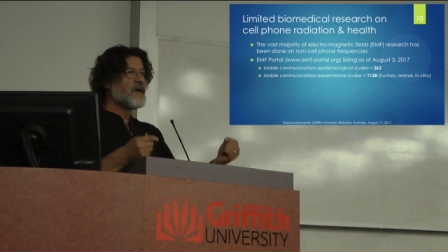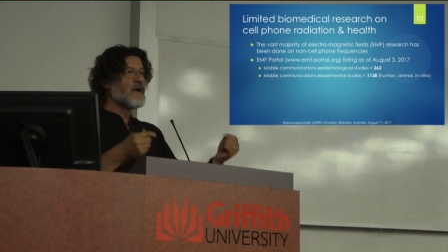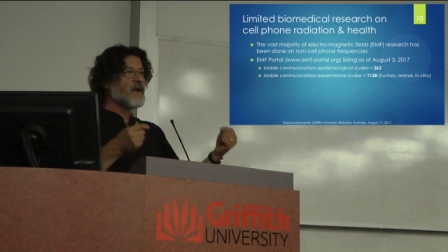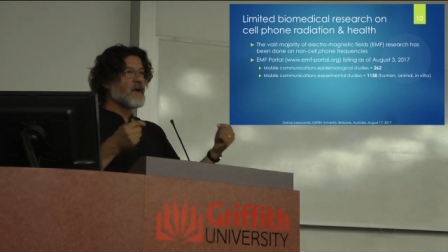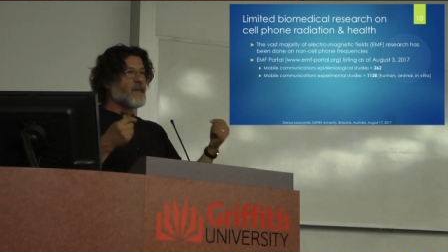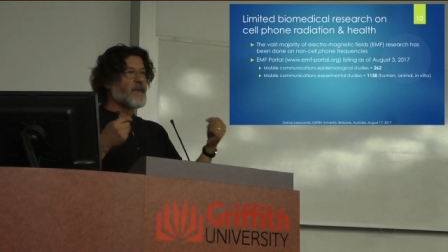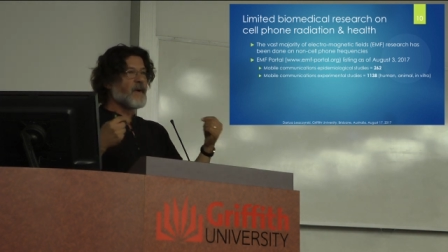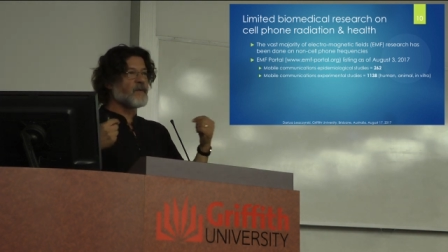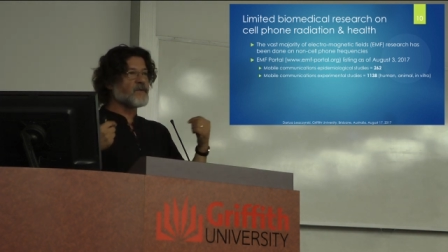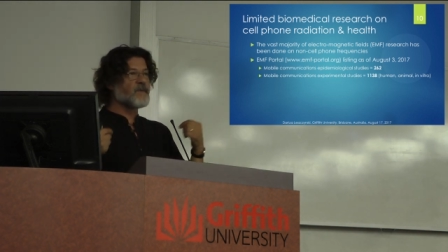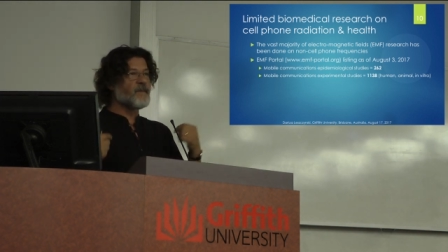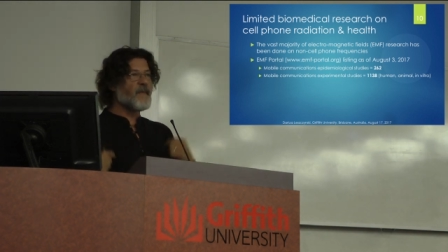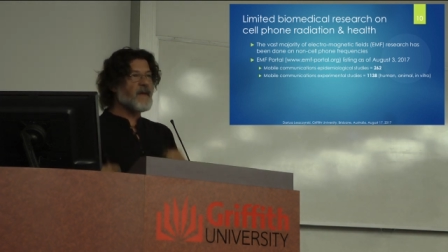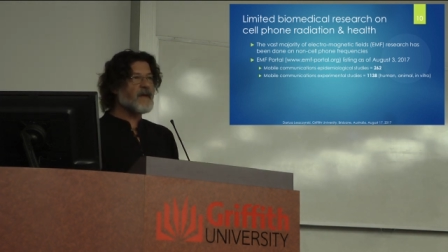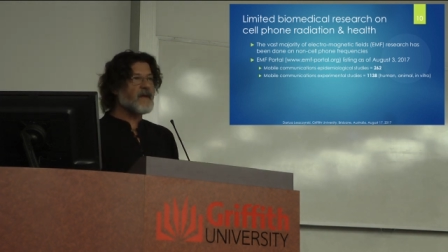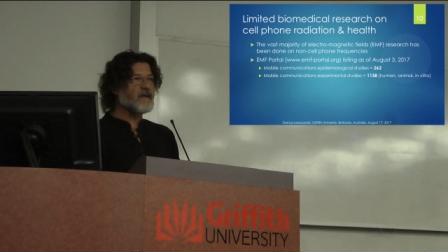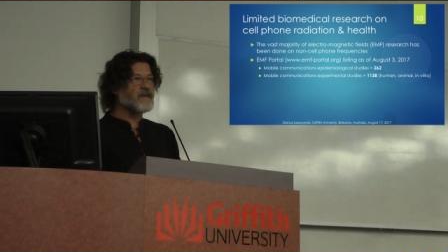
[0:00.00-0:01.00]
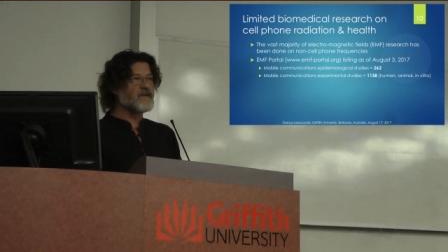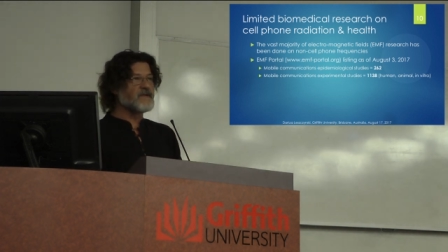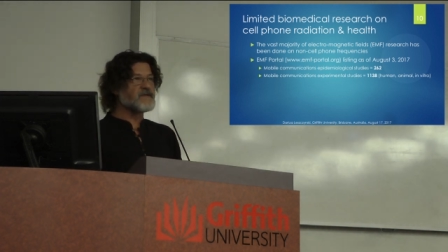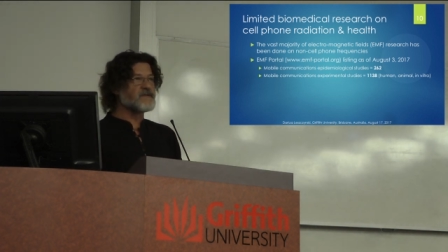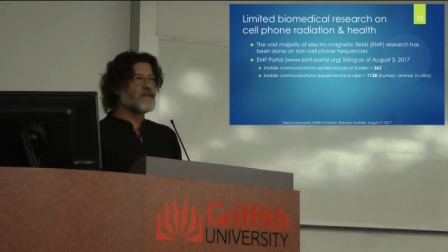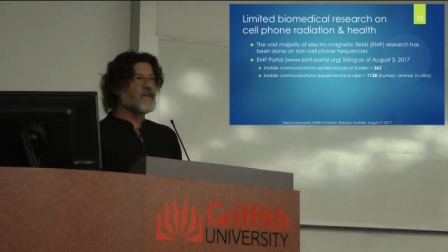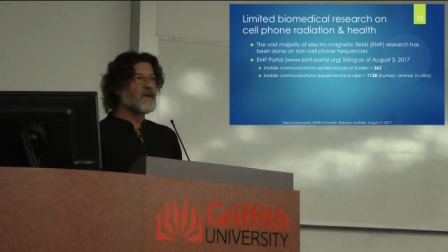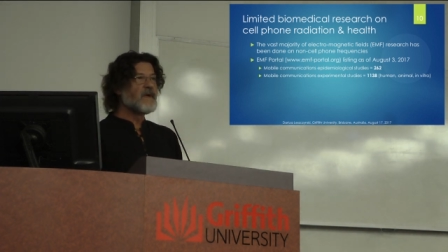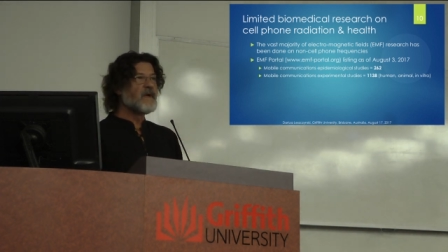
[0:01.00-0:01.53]
about mechanism
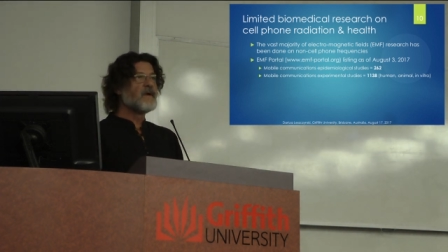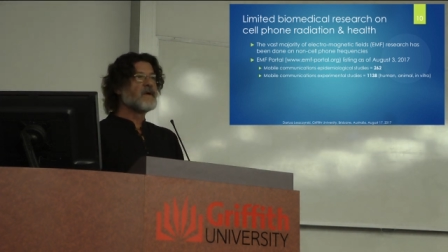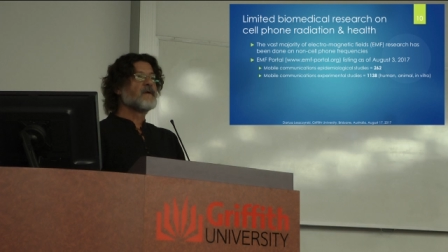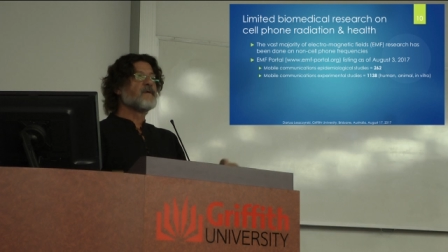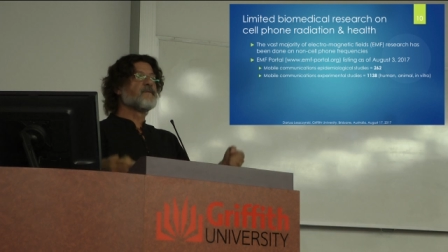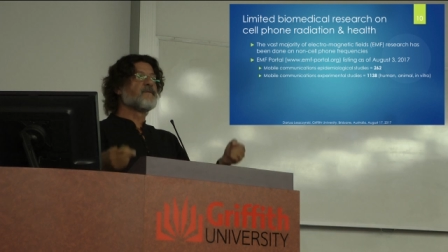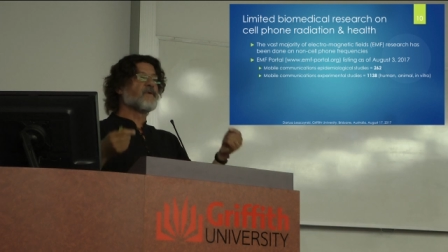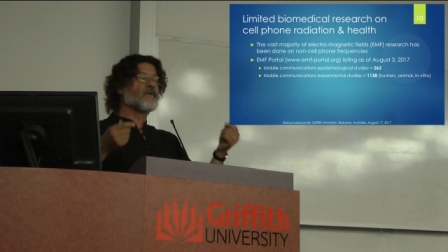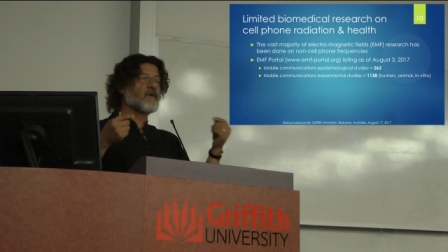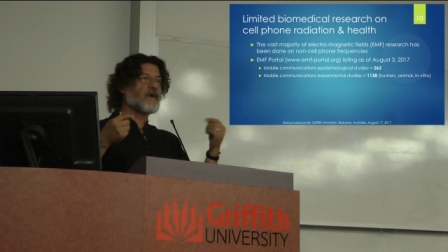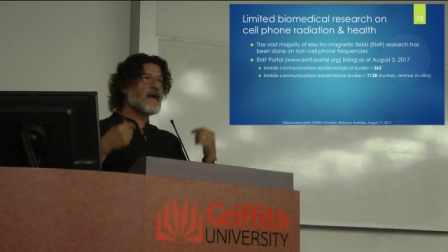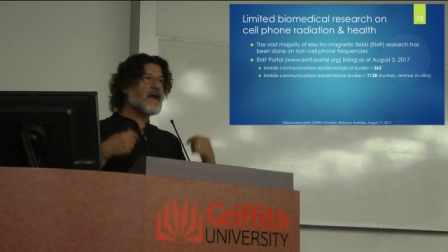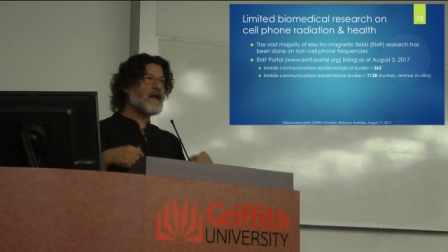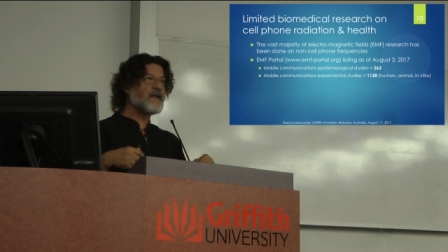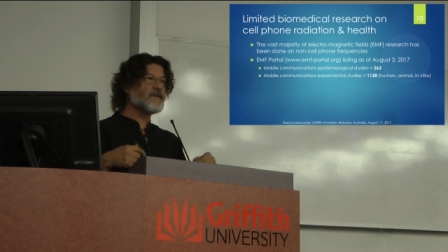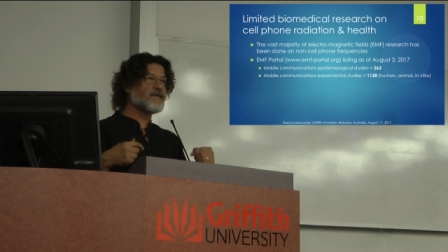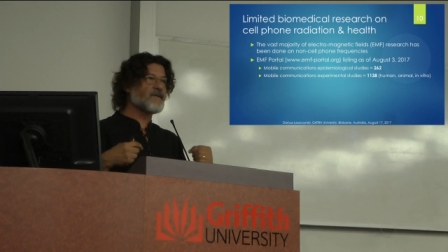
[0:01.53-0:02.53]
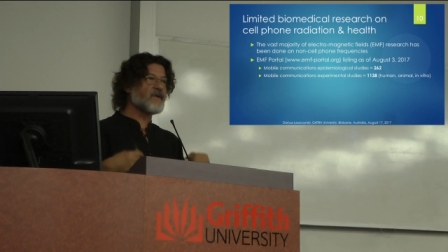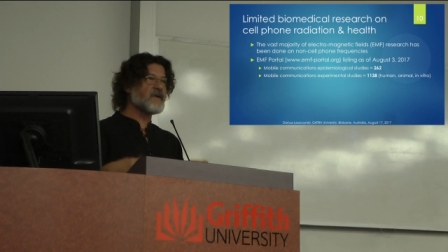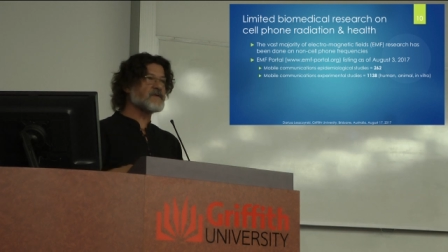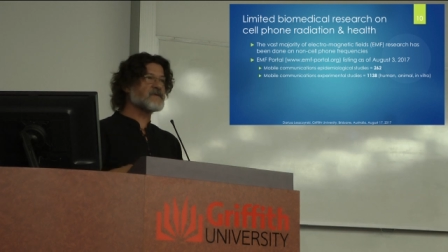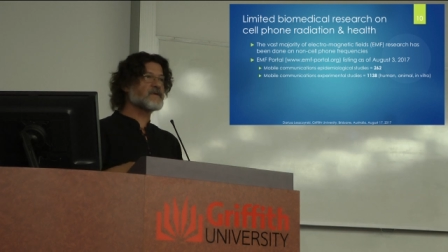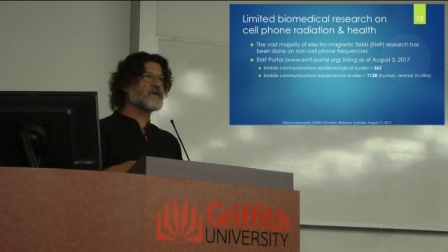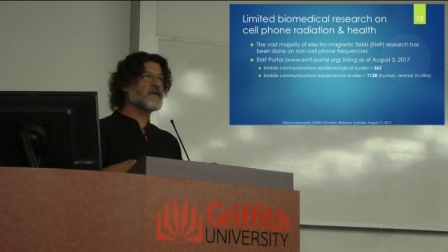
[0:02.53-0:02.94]
for health risk